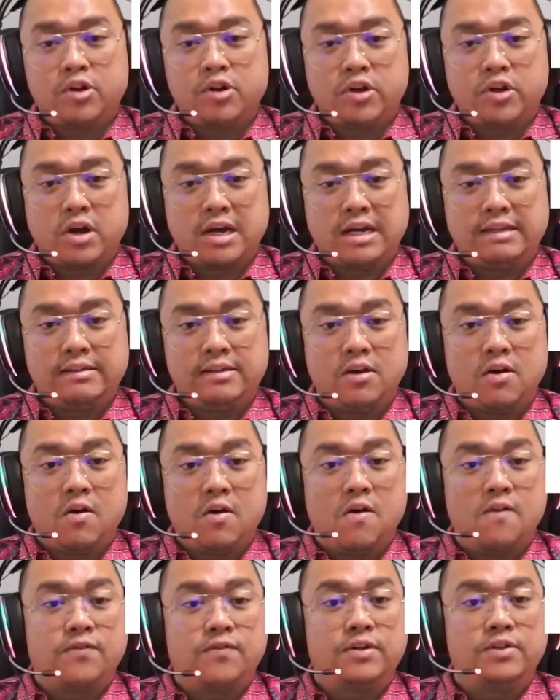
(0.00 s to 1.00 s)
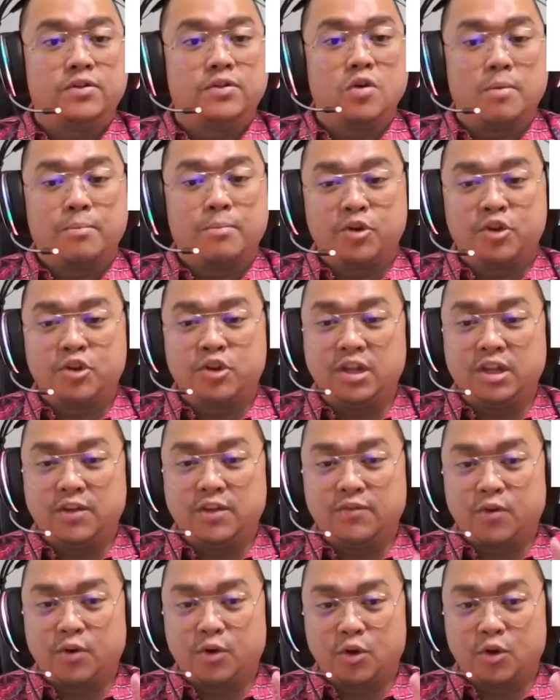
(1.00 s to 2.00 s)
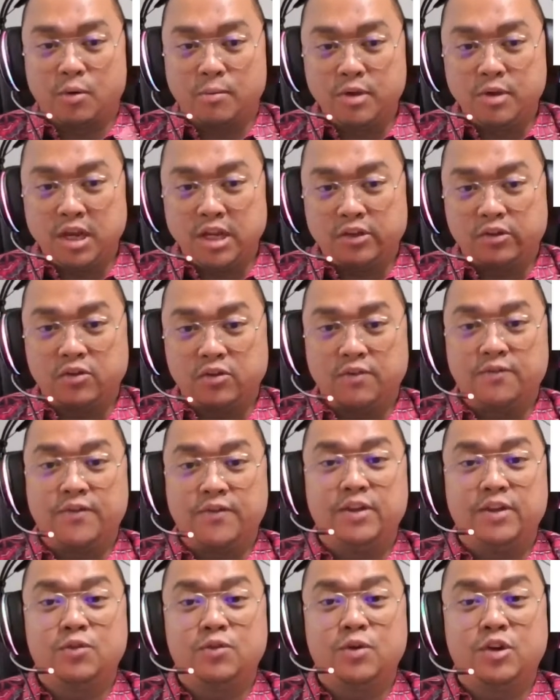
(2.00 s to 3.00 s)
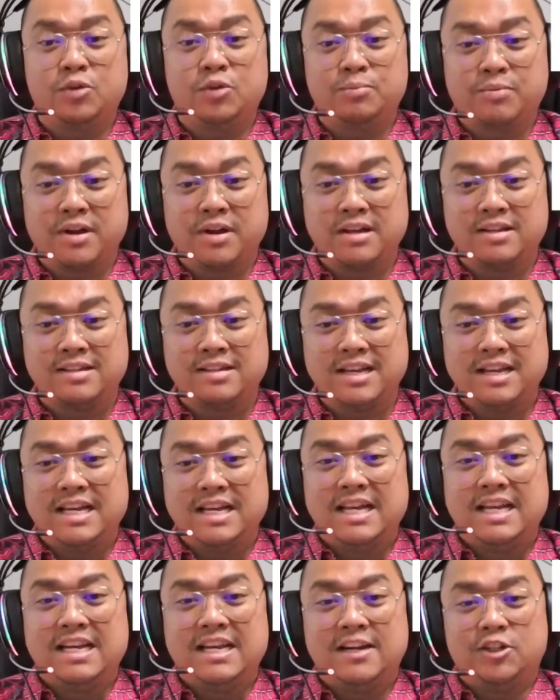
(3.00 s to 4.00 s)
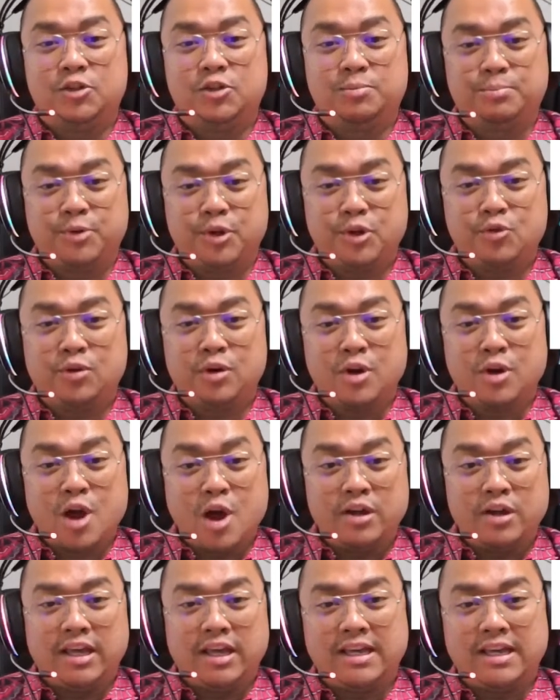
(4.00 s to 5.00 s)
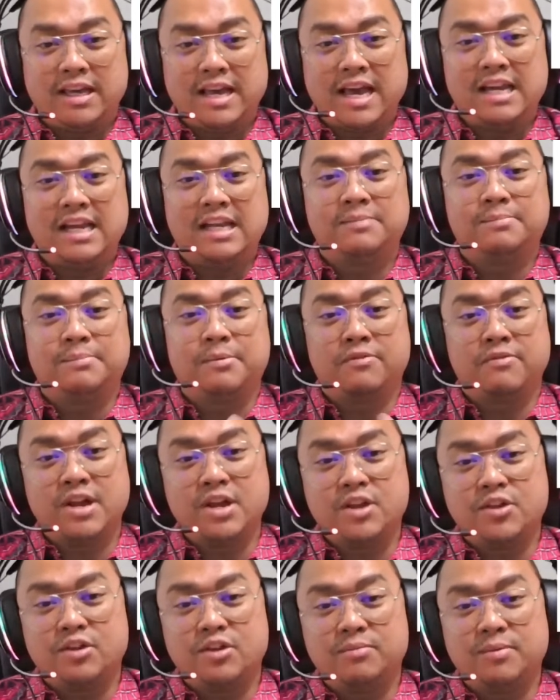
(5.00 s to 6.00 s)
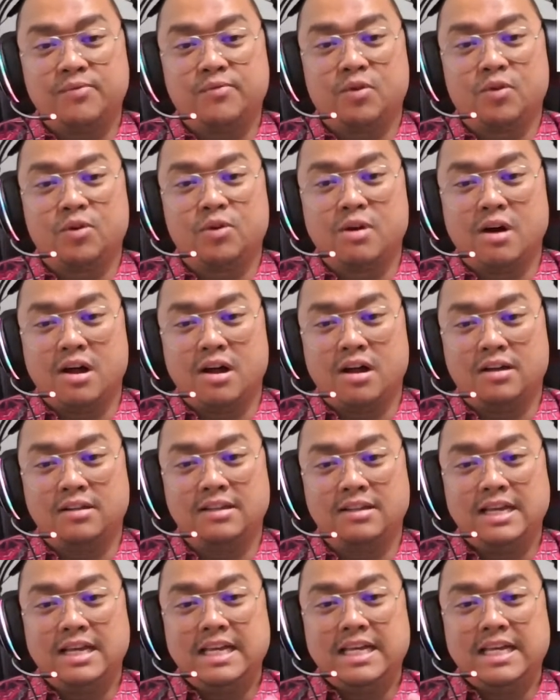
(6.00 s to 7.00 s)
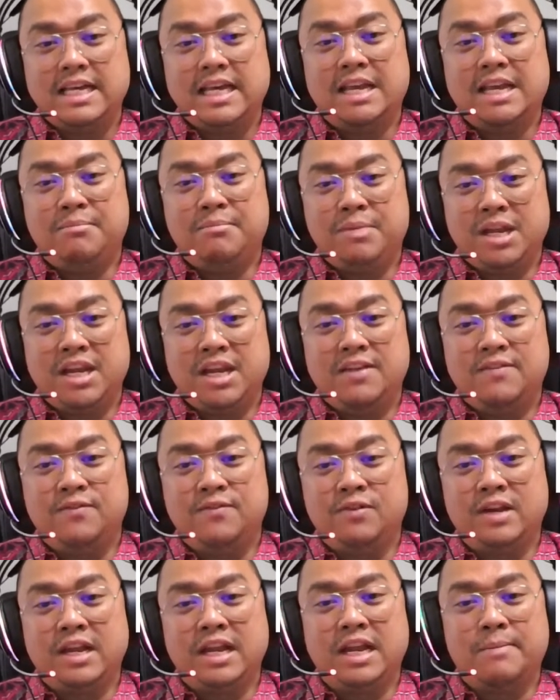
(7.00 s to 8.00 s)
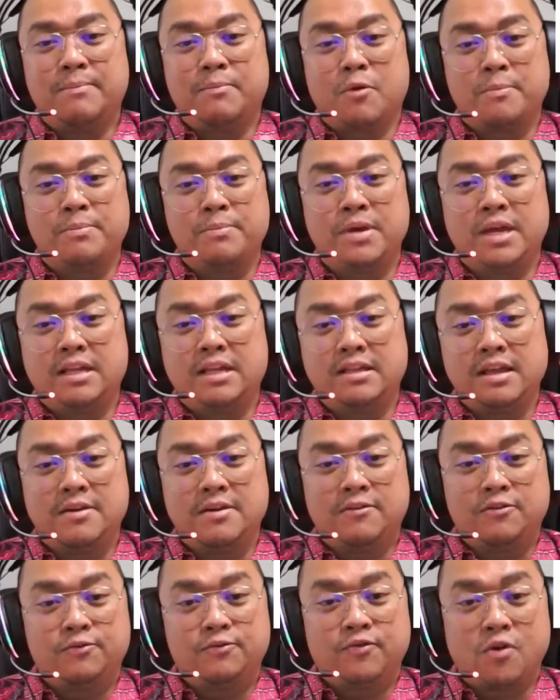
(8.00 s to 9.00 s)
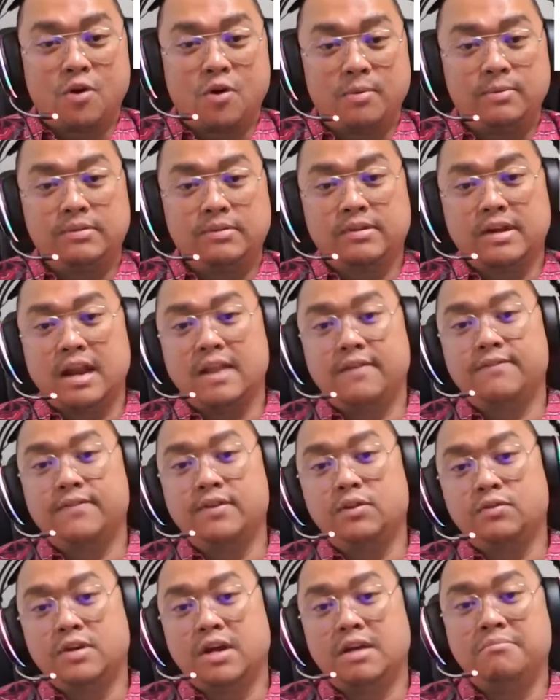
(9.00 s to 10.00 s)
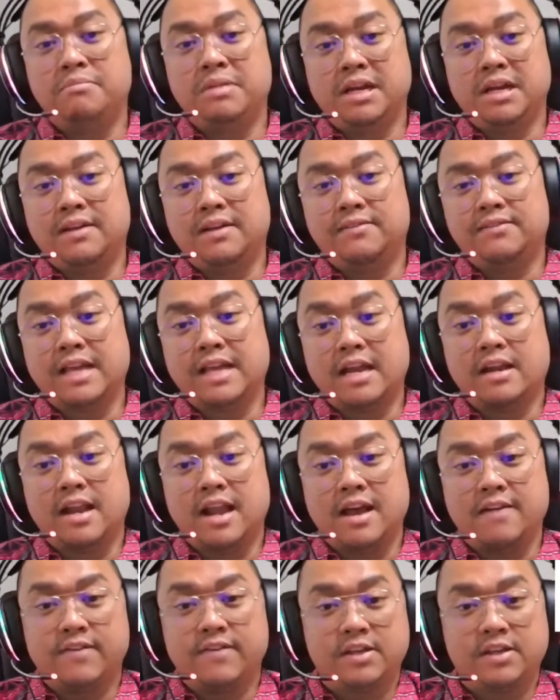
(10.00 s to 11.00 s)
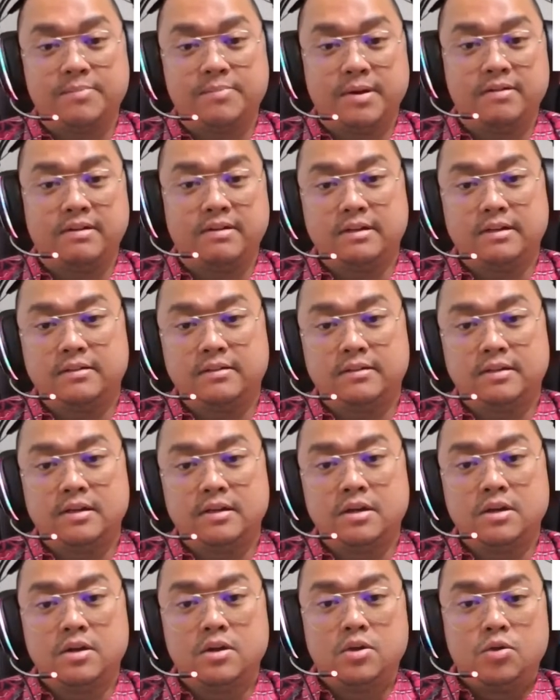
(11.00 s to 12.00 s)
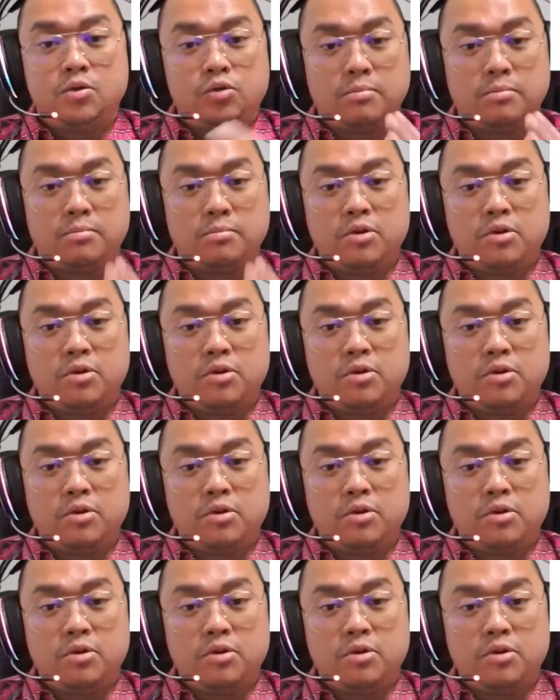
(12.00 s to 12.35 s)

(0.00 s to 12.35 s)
Worship or Eucharistia offers the opportunity for communities of faith to express their spiritual longing and aspirations before God in meaningful and appropriate forms relevant to their beliefs and life experience.